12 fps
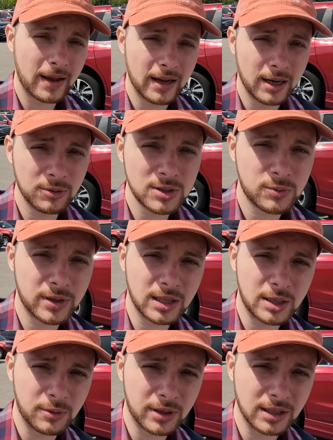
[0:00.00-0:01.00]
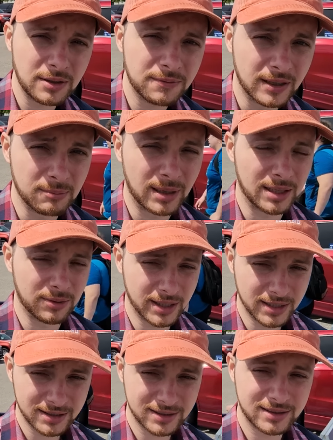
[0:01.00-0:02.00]
It was really, really fun, by the way.
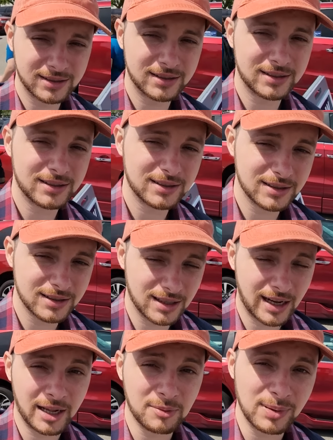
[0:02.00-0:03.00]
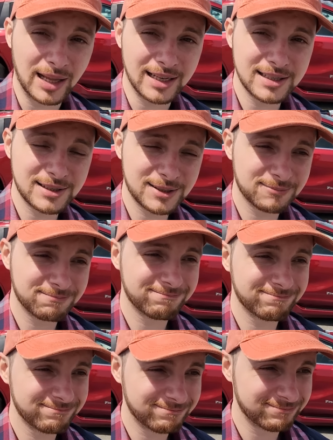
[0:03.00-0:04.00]
I had a blast.
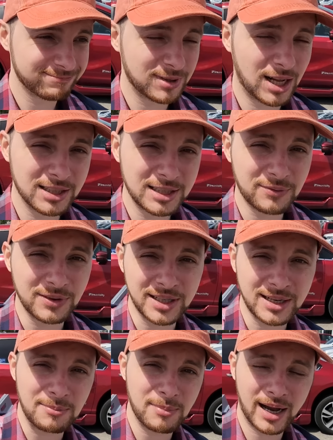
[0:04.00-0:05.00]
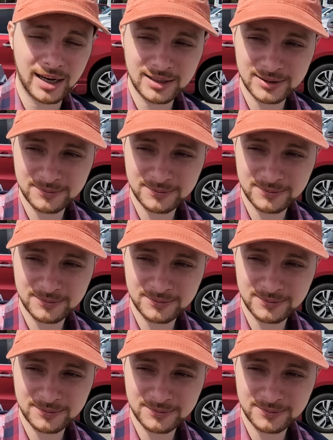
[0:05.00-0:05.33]
I'll definitely come back.